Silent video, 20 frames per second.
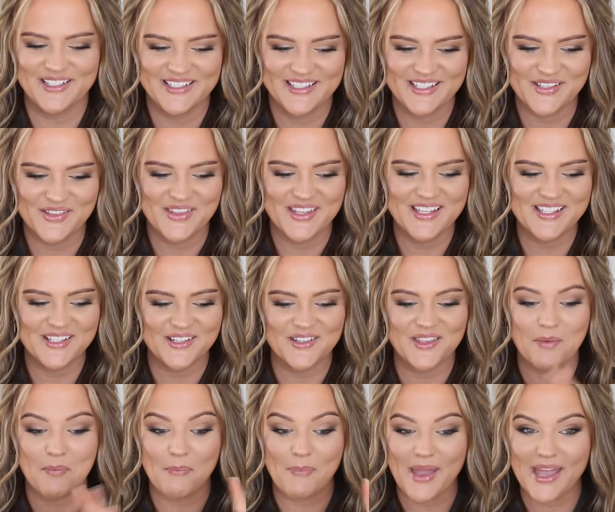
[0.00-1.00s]
So these are
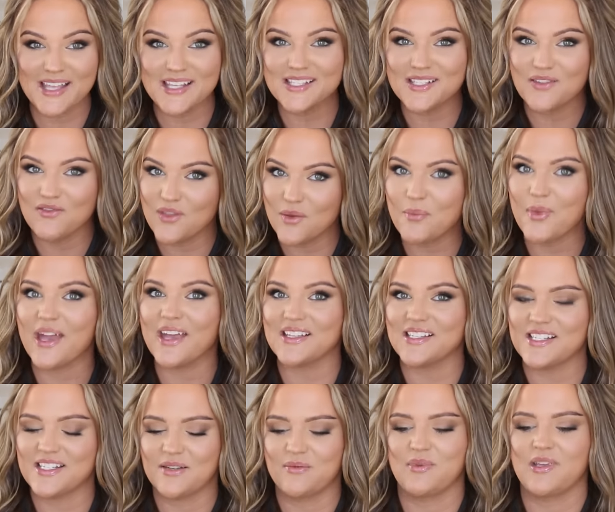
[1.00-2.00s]
the best of the best to